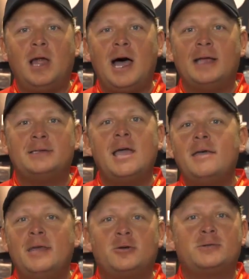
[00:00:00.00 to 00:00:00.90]
lines
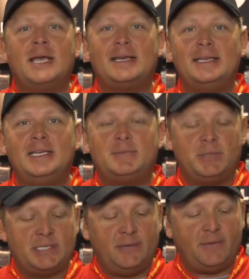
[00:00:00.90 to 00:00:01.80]
that are technique
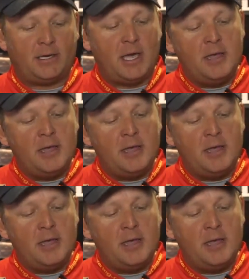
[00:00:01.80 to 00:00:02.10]
specific.